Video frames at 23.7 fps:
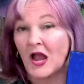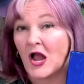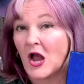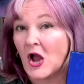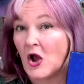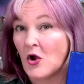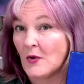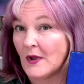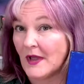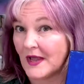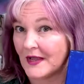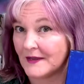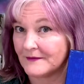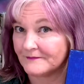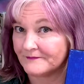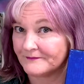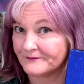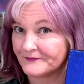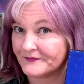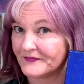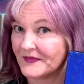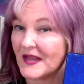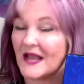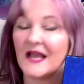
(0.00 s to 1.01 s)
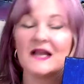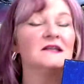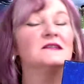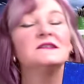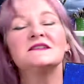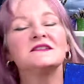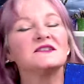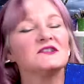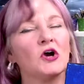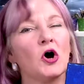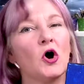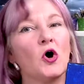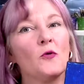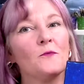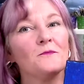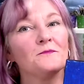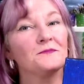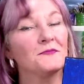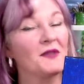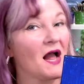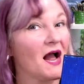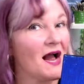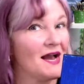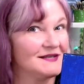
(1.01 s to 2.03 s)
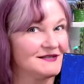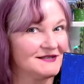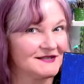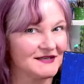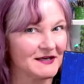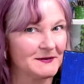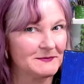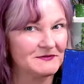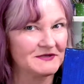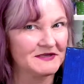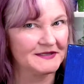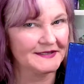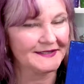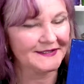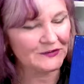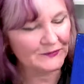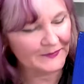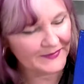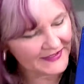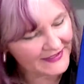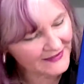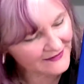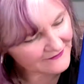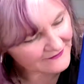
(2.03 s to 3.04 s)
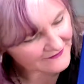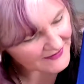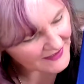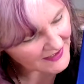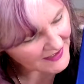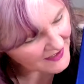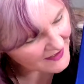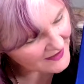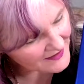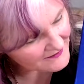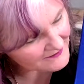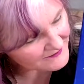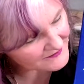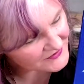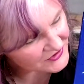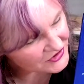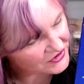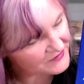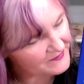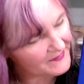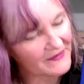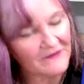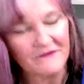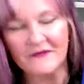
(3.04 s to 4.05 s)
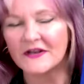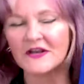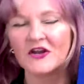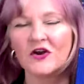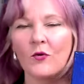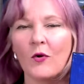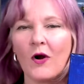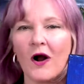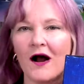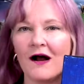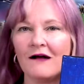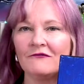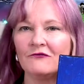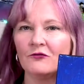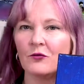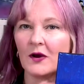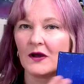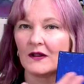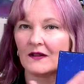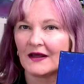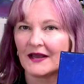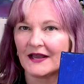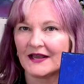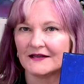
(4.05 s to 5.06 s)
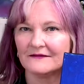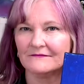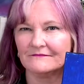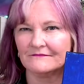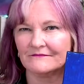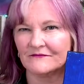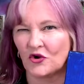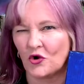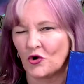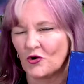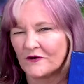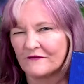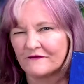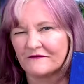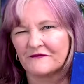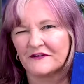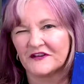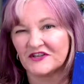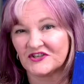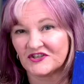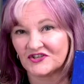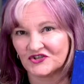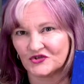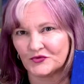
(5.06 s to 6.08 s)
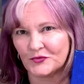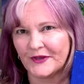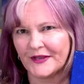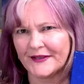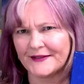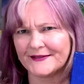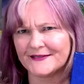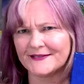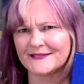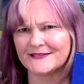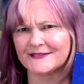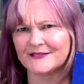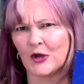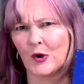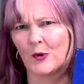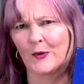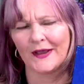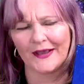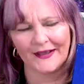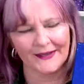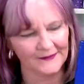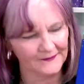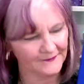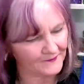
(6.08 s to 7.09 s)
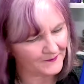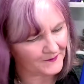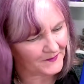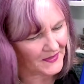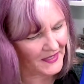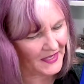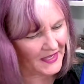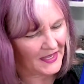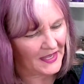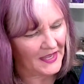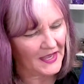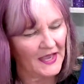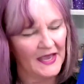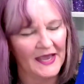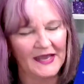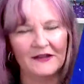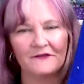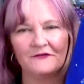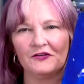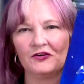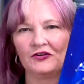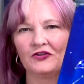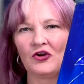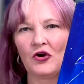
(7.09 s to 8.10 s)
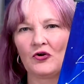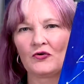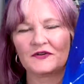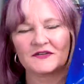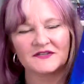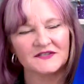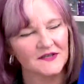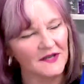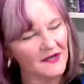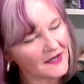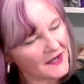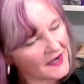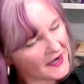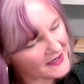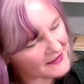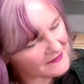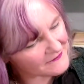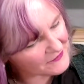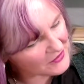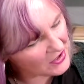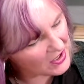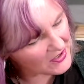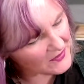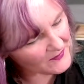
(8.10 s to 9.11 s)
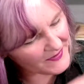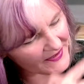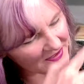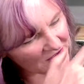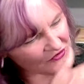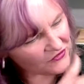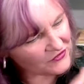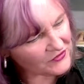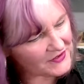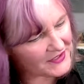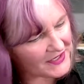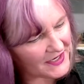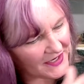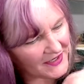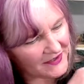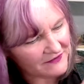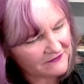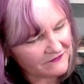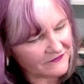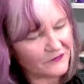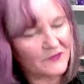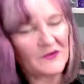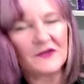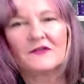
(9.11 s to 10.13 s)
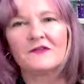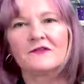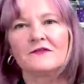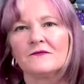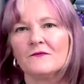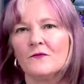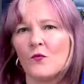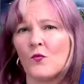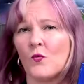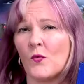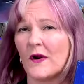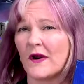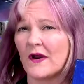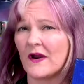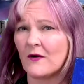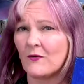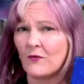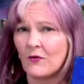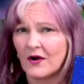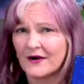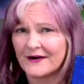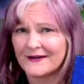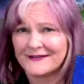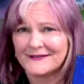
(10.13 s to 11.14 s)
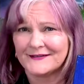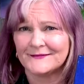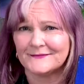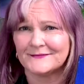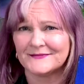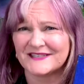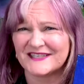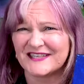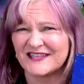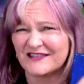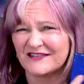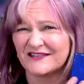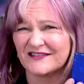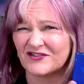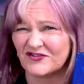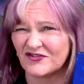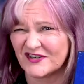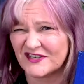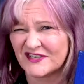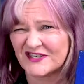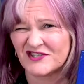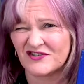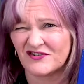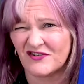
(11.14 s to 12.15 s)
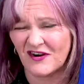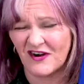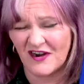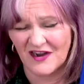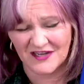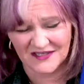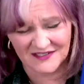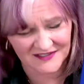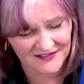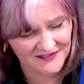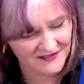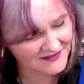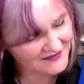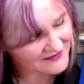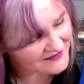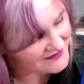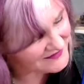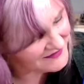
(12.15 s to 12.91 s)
Okay, so I skipped a little bit, turned my video off while I kind of finished doing the sewing. And if you'll notice, I kind of got a bit creative with where I wanted them to crisscross.